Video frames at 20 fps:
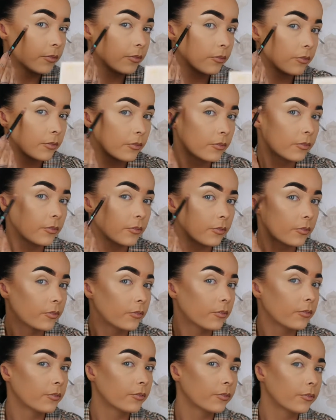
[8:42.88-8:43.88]
She's jamming in
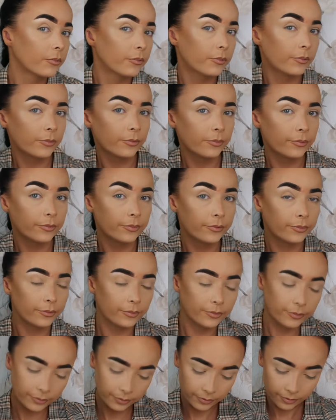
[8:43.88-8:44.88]
the background.
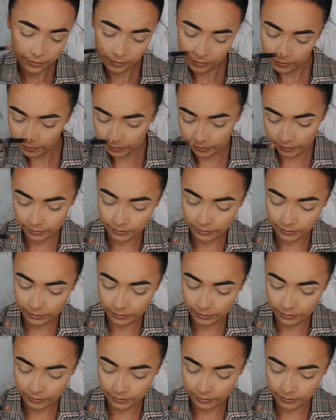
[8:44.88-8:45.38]
Told it.